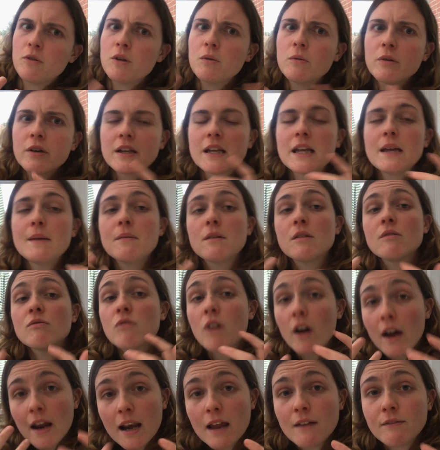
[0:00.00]
You want to keep it the
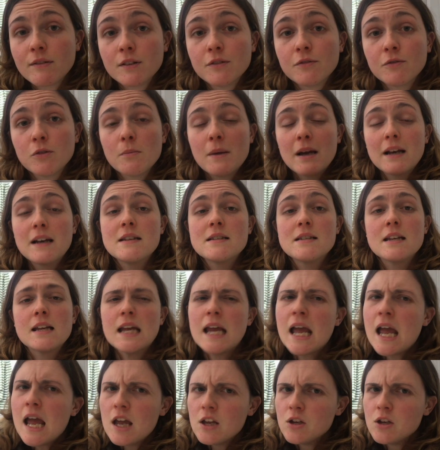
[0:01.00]
right level of formality.